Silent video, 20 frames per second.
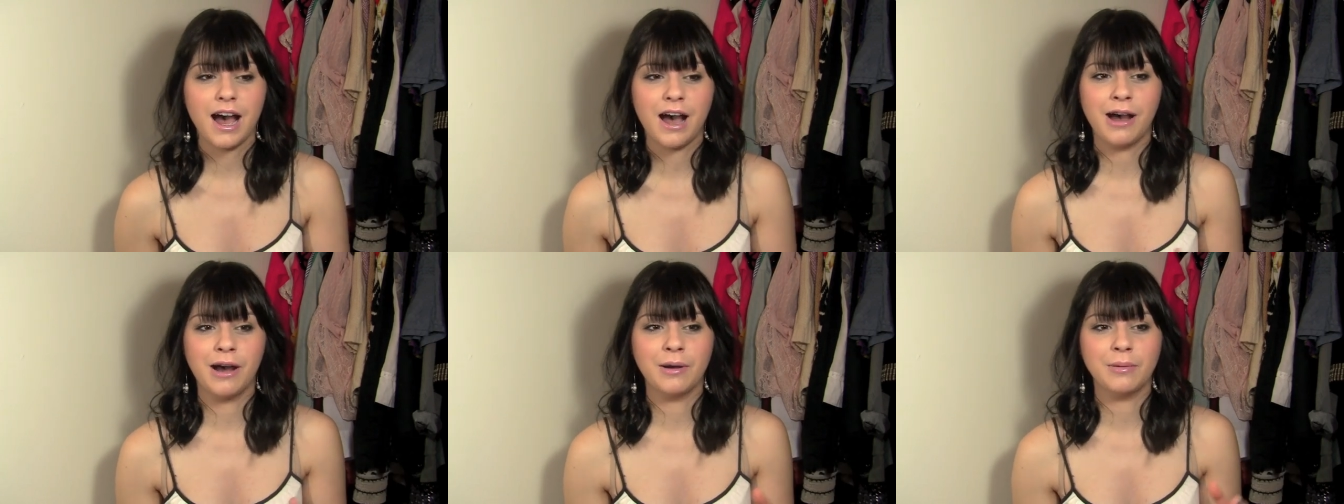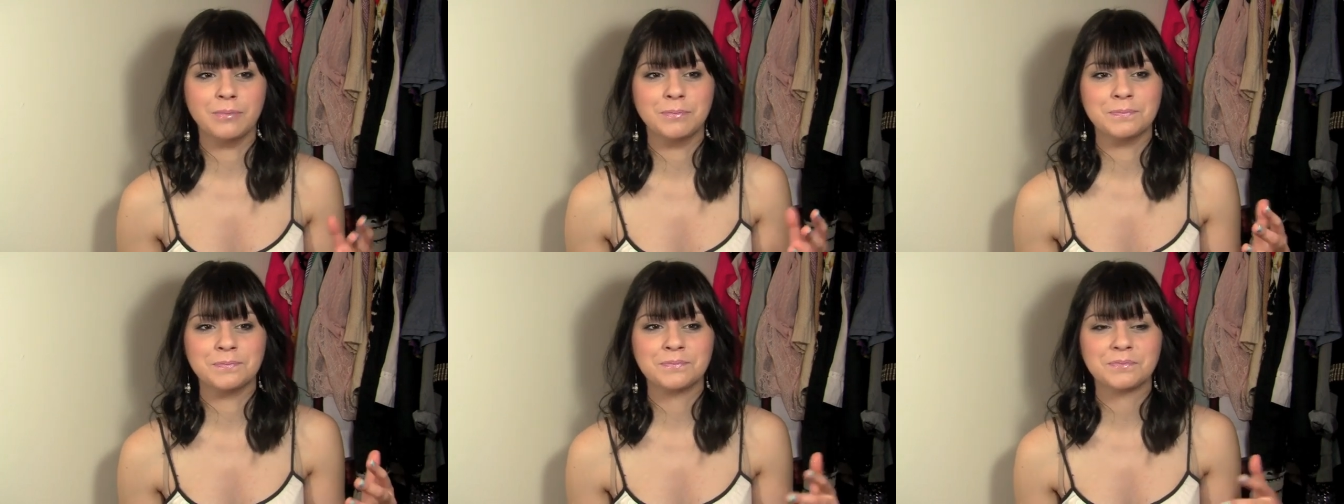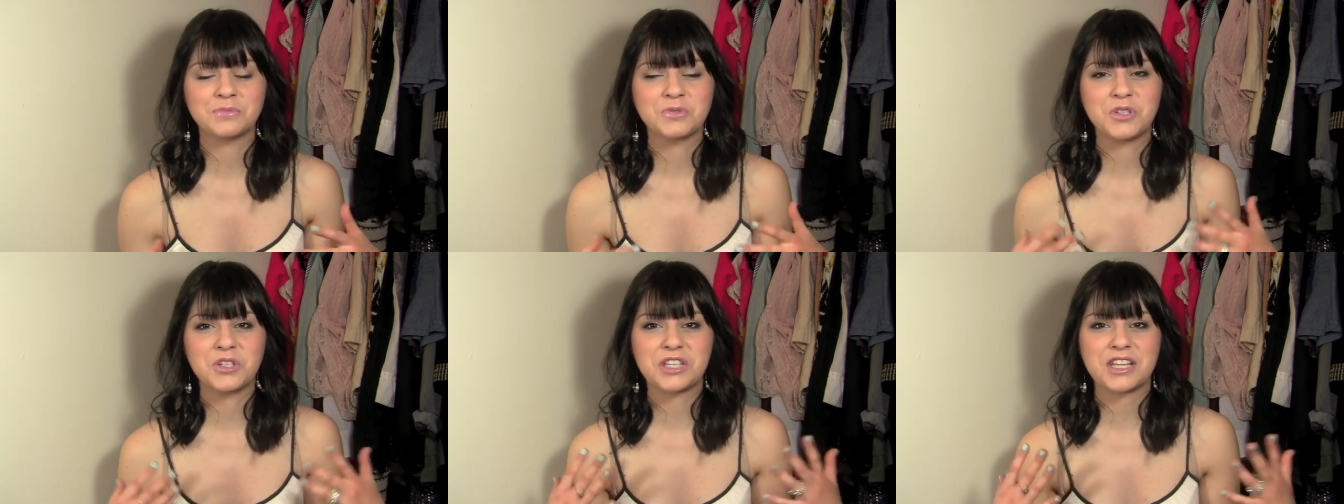um,
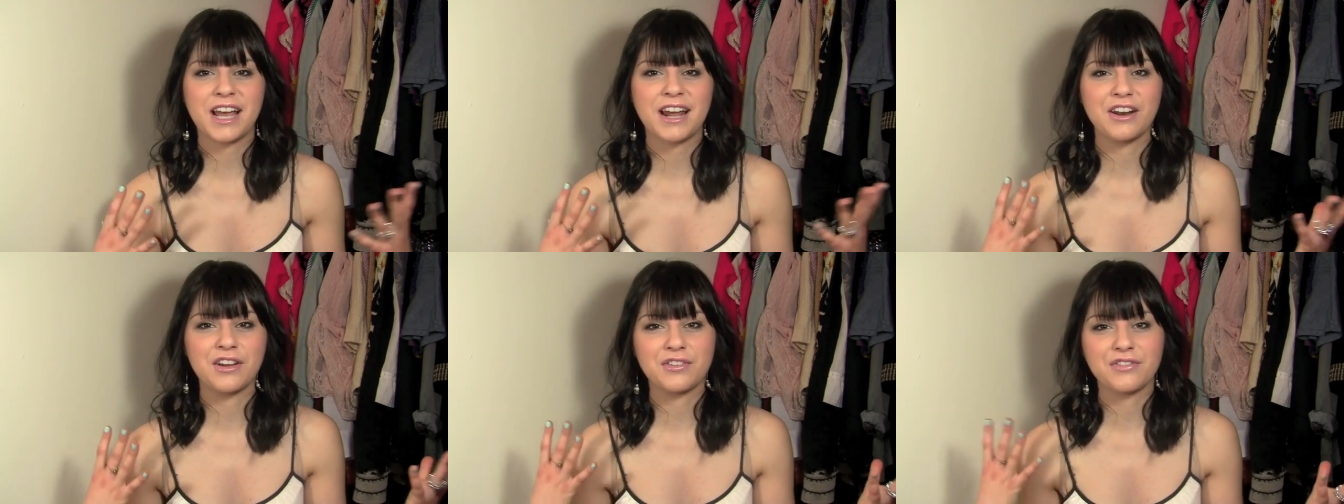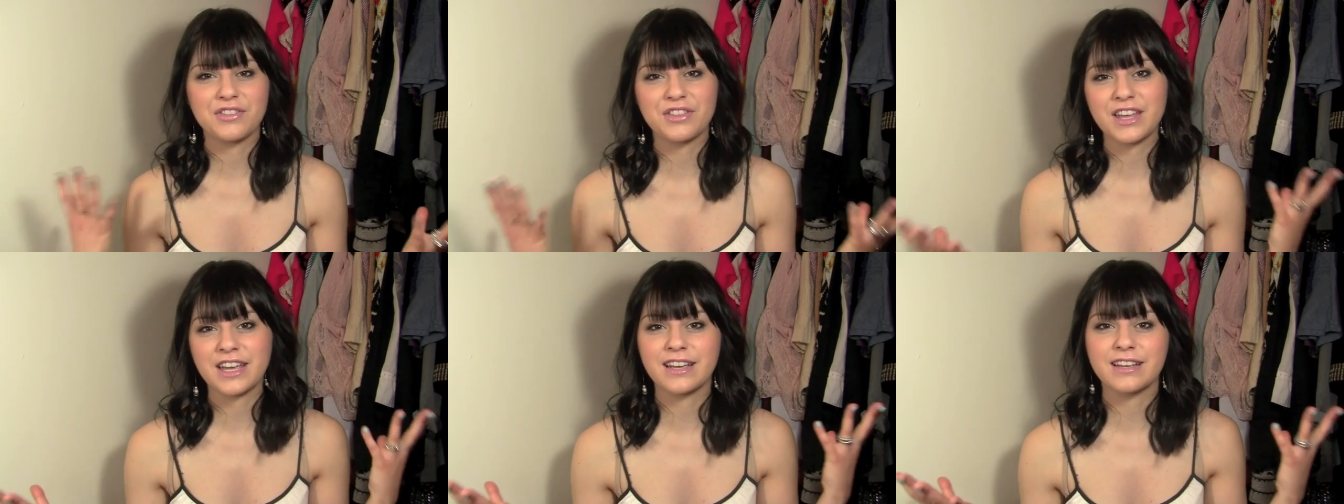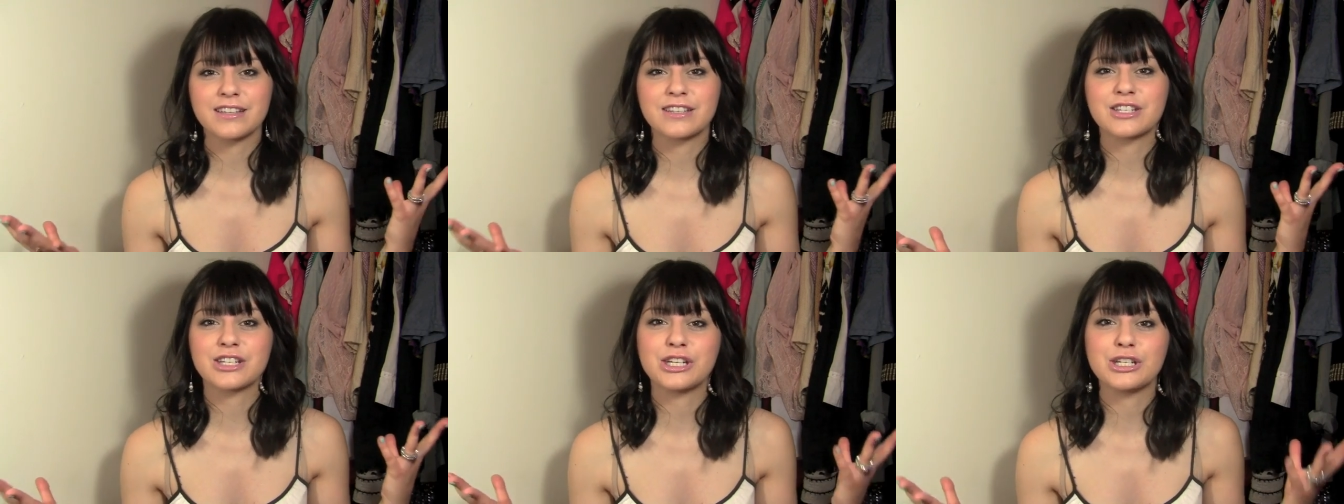just kind of
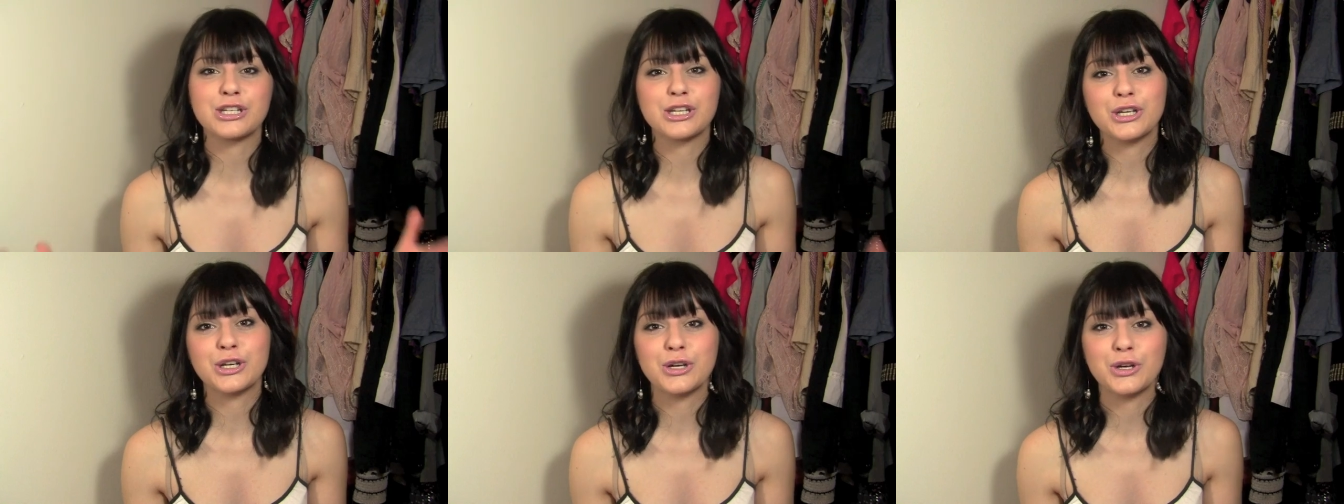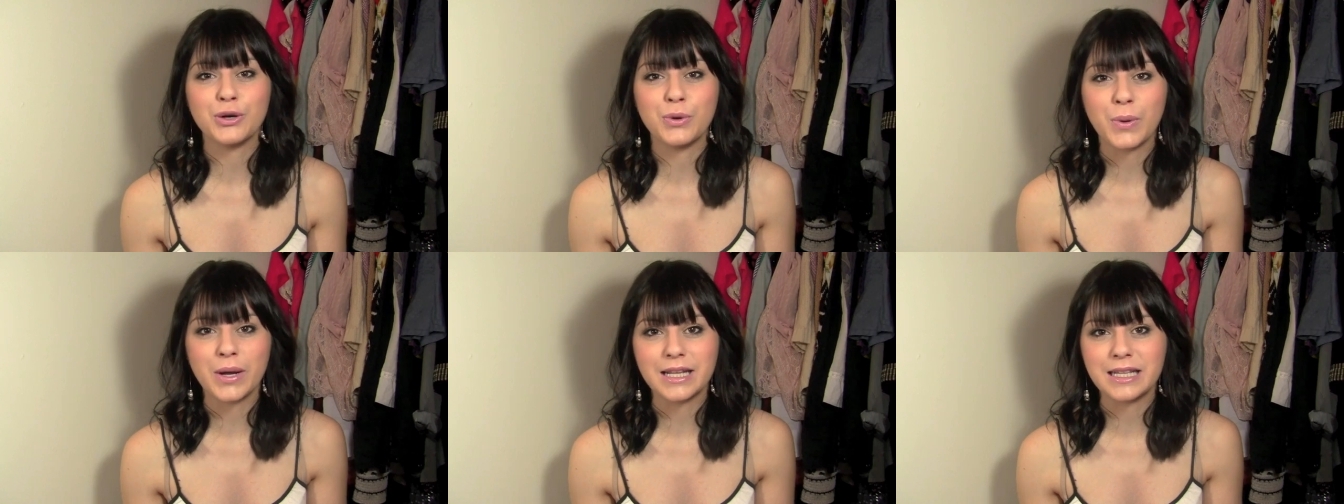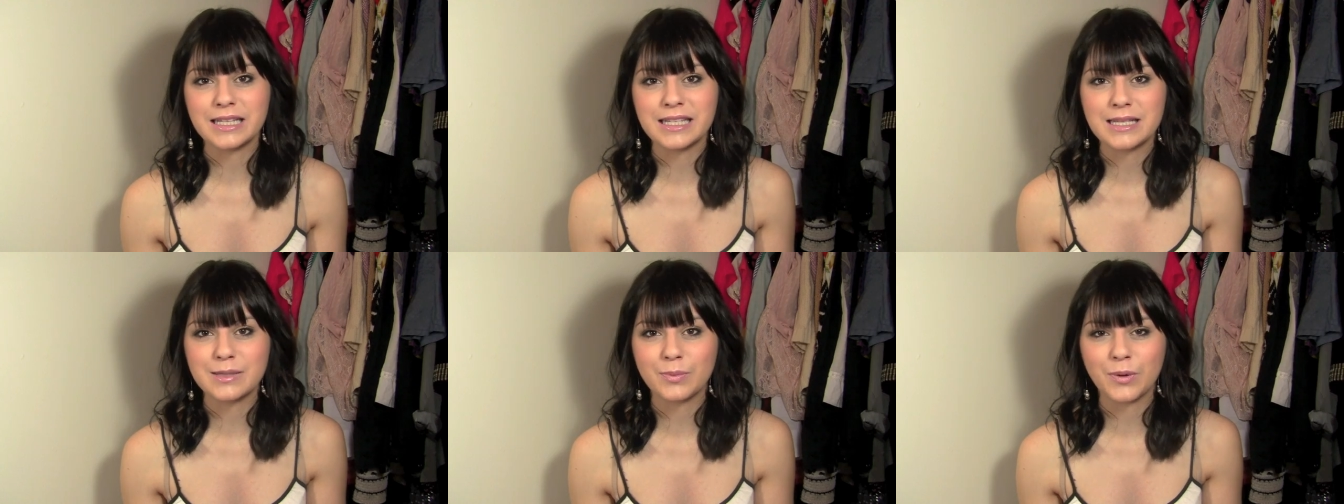things to do
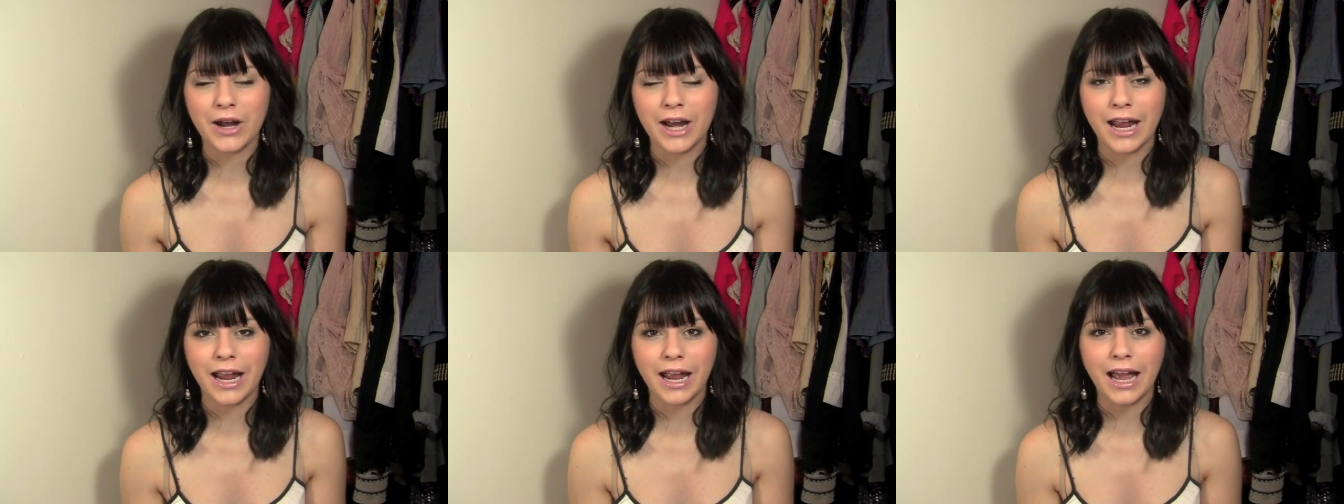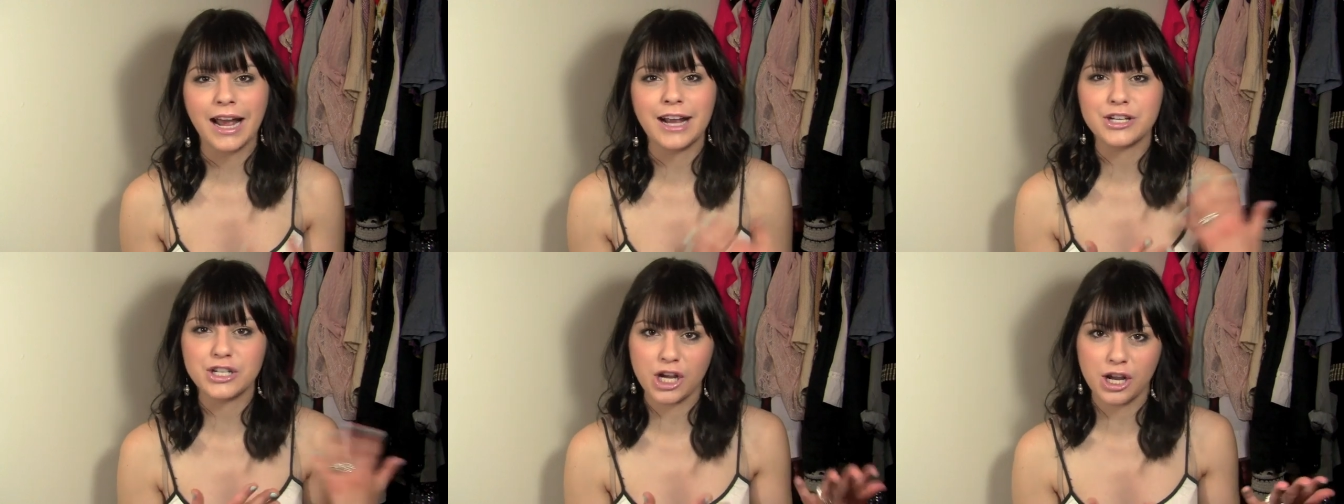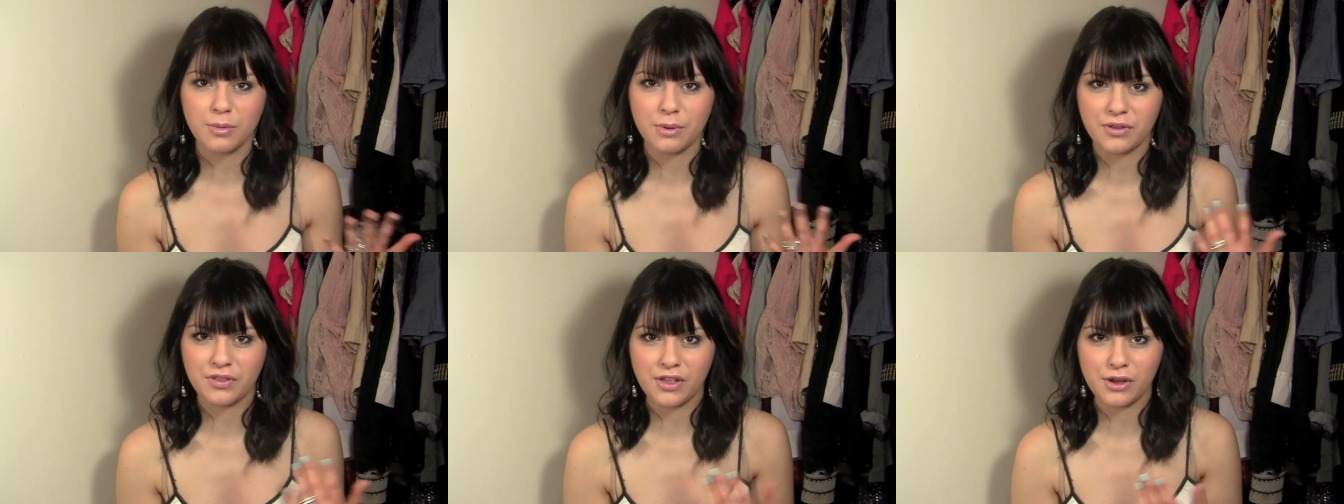in spring. I
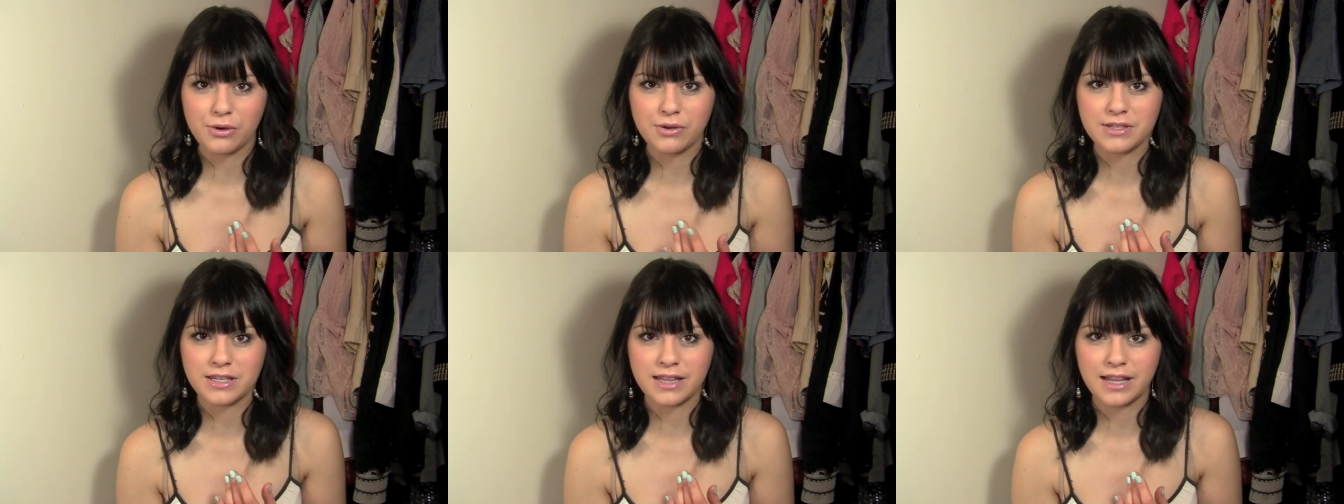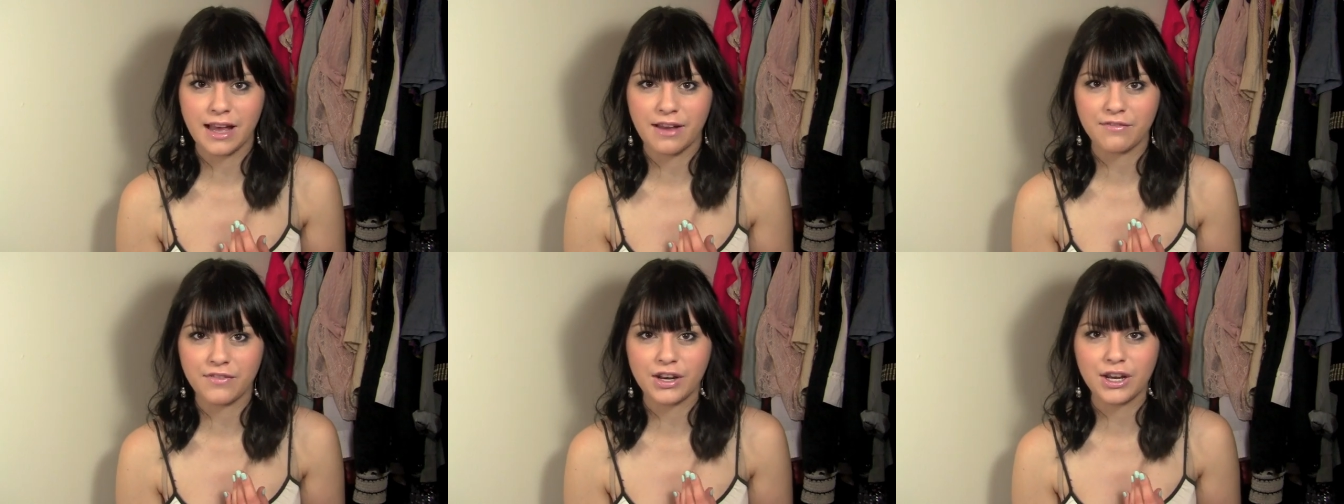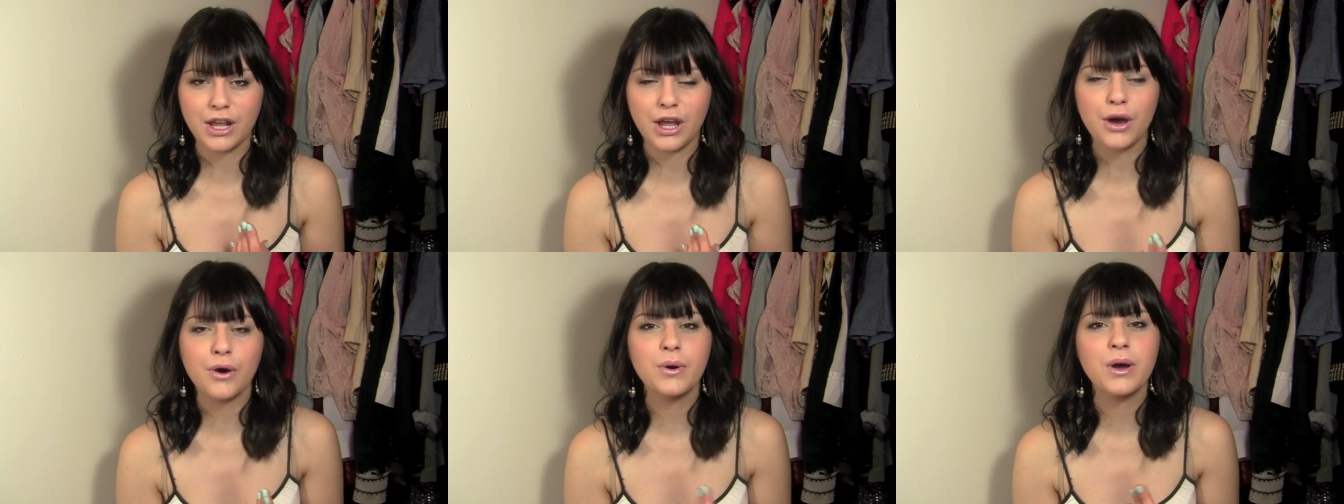talk about those in that
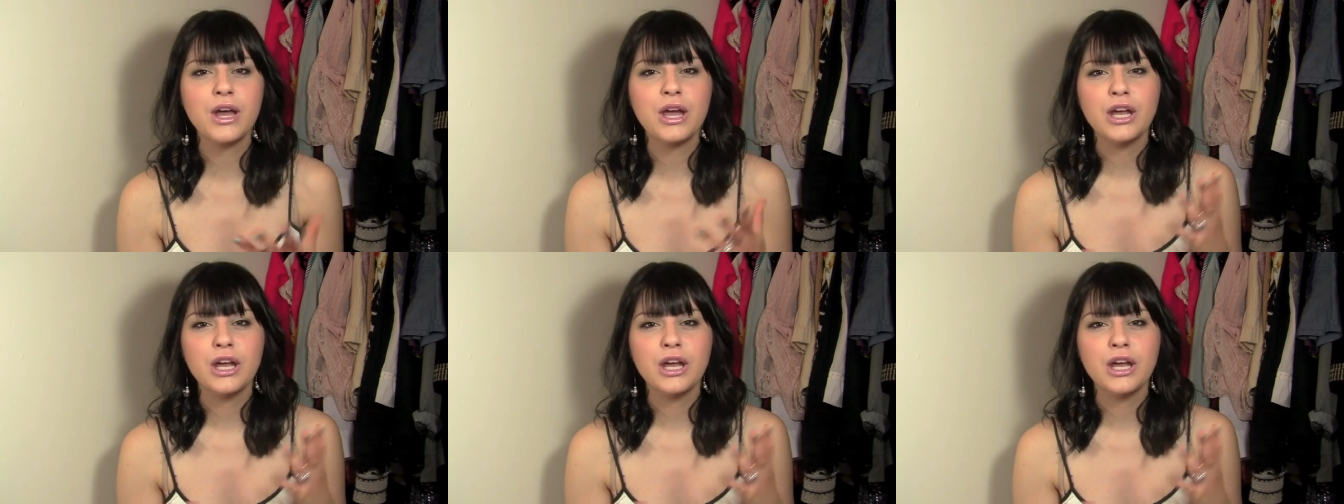video.